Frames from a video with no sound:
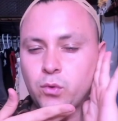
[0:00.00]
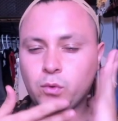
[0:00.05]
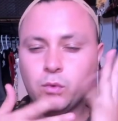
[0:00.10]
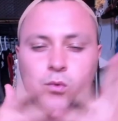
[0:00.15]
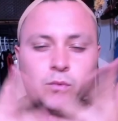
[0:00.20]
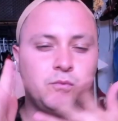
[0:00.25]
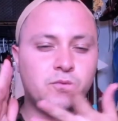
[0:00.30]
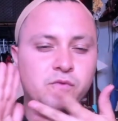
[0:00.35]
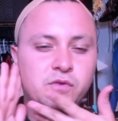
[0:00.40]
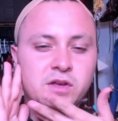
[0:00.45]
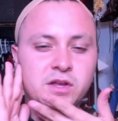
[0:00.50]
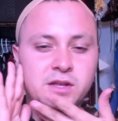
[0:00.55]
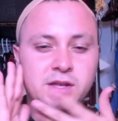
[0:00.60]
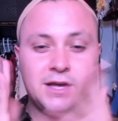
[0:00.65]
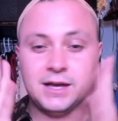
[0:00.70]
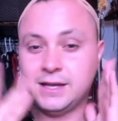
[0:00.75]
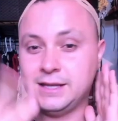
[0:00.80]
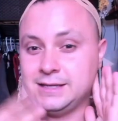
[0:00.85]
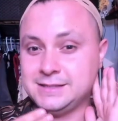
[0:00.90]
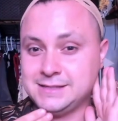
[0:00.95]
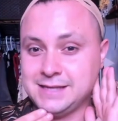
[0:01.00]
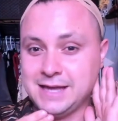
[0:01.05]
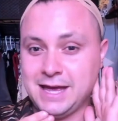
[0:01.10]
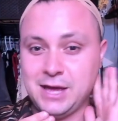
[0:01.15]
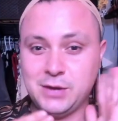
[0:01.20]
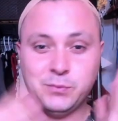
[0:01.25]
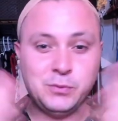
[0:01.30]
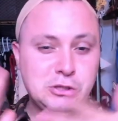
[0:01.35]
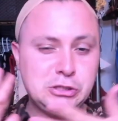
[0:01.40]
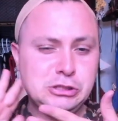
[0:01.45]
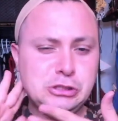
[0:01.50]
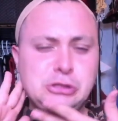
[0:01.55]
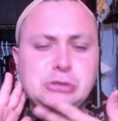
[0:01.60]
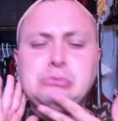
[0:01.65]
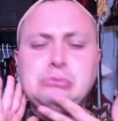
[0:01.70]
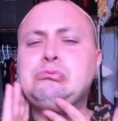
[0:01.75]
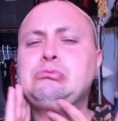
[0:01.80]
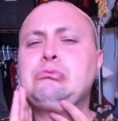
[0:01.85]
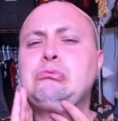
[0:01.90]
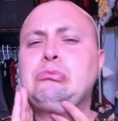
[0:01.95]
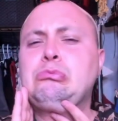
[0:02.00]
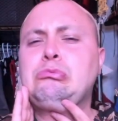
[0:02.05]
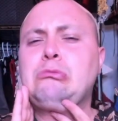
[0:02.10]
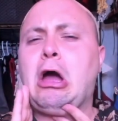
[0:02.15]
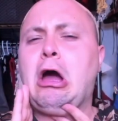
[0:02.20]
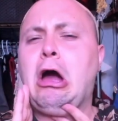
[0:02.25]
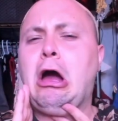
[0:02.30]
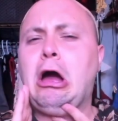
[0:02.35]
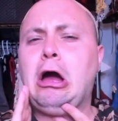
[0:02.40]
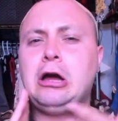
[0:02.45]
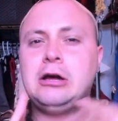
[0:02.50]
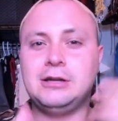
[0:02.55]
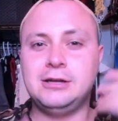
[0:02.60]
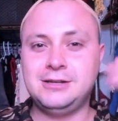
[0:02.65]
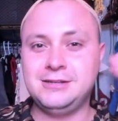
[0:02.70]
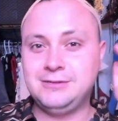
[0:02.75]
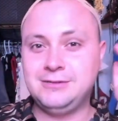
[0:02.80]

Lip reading: I'm feeling like Alyssa Edwards. Mwah.